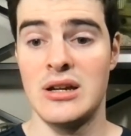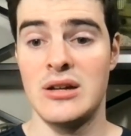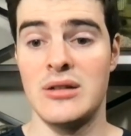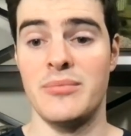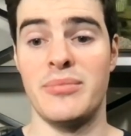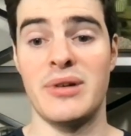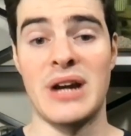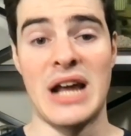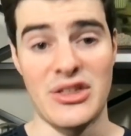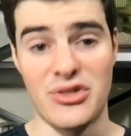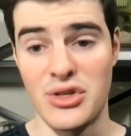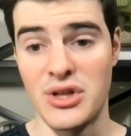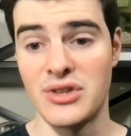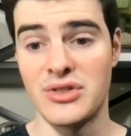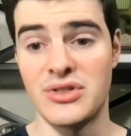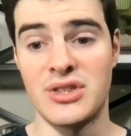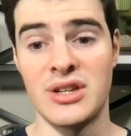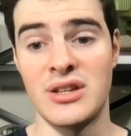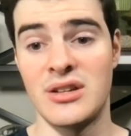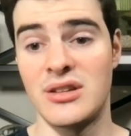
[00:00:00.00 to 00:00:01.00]
But I
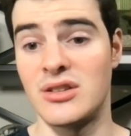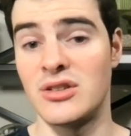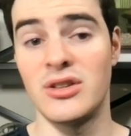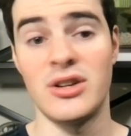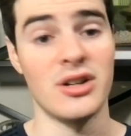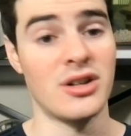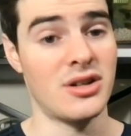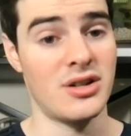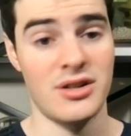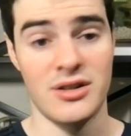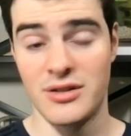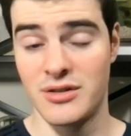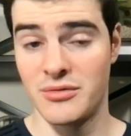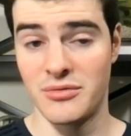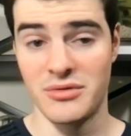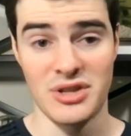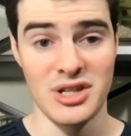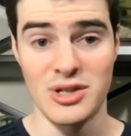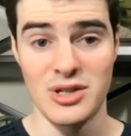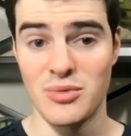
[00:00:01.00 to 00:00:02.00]
think that, look,
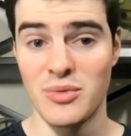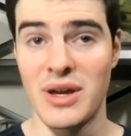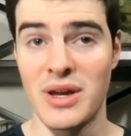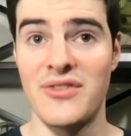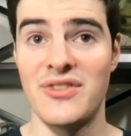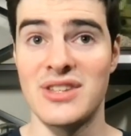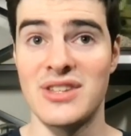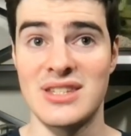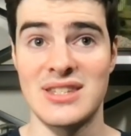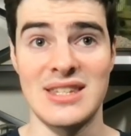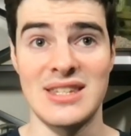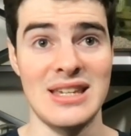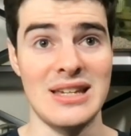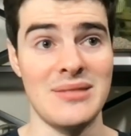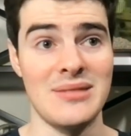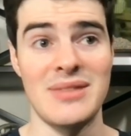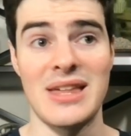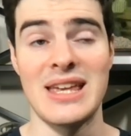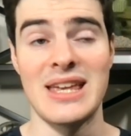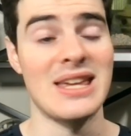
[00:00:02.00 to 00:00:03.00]
this Ravens
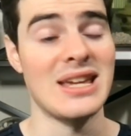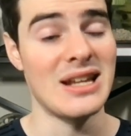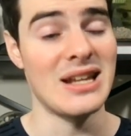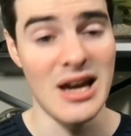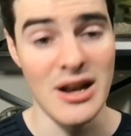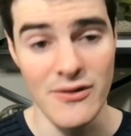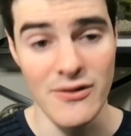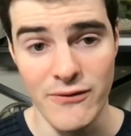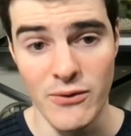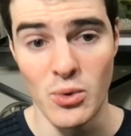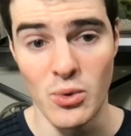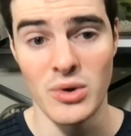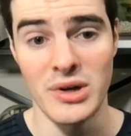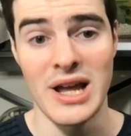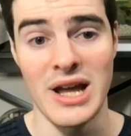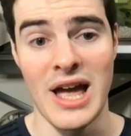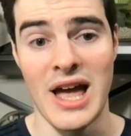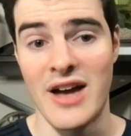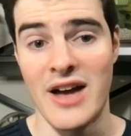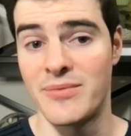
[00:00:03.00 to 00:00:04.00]
team, they cannot afford
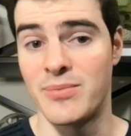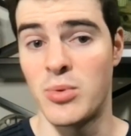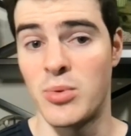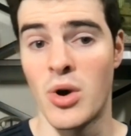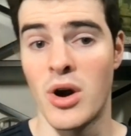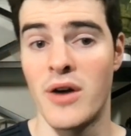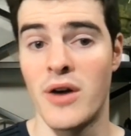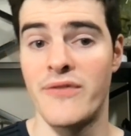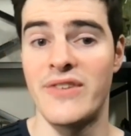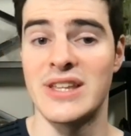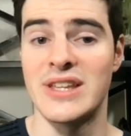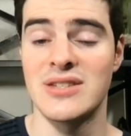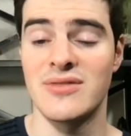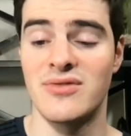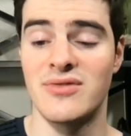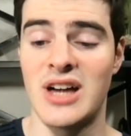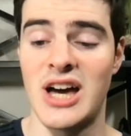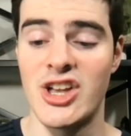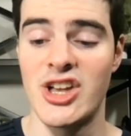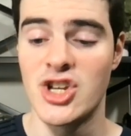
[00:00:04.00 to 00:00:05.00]
to have poor offensive
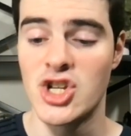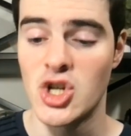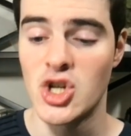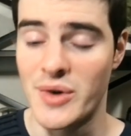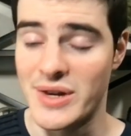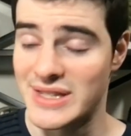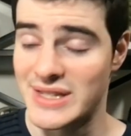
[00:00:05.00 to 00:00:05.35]
line showing.